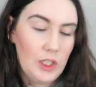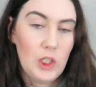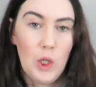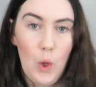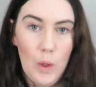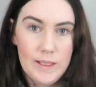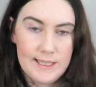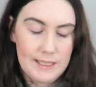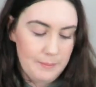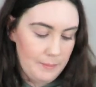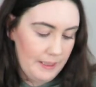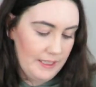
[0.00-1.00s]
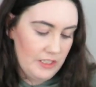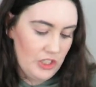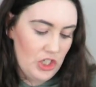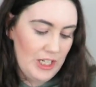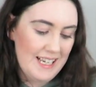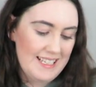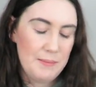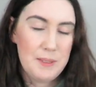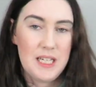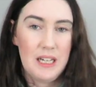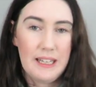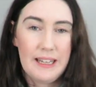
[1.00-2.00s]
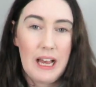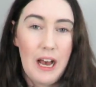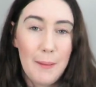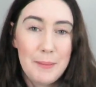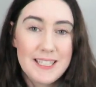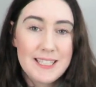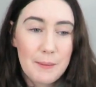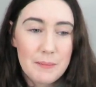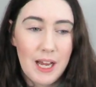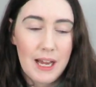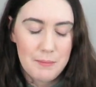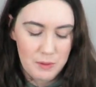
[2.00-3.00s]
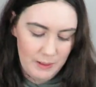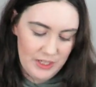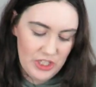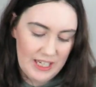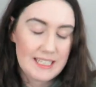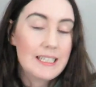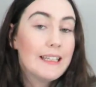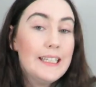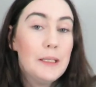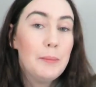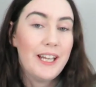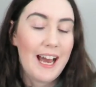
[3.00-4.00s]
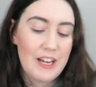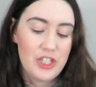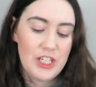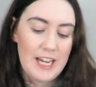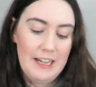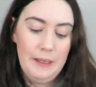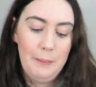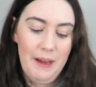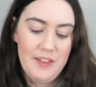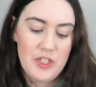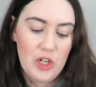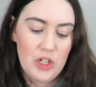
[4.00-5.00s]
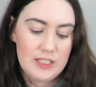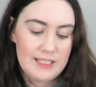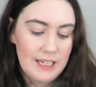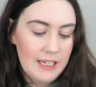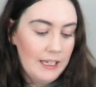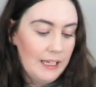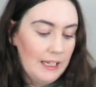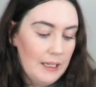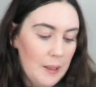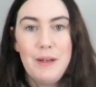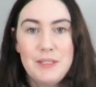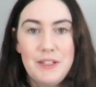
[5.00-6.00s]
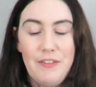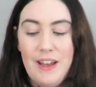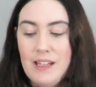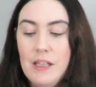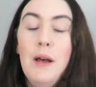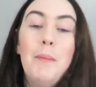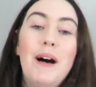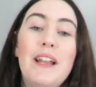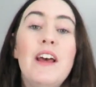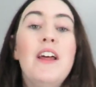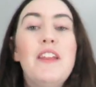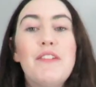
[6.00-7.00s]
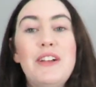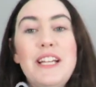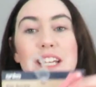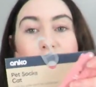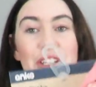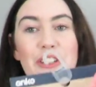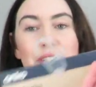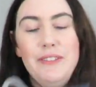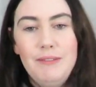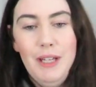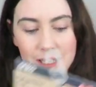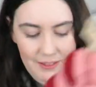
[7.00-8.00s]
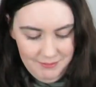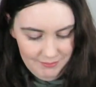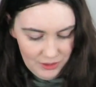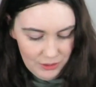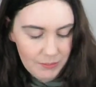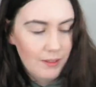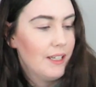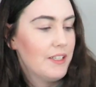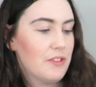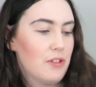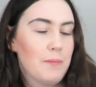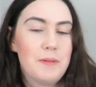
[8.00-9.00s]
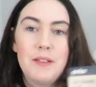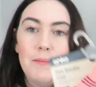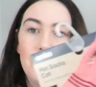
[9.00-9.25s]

claws, because she gets them stuck in the carpet sometimes when she gets a little bit agitated by the dogs. That was a fail, but they're really cute. Oop, I just dropped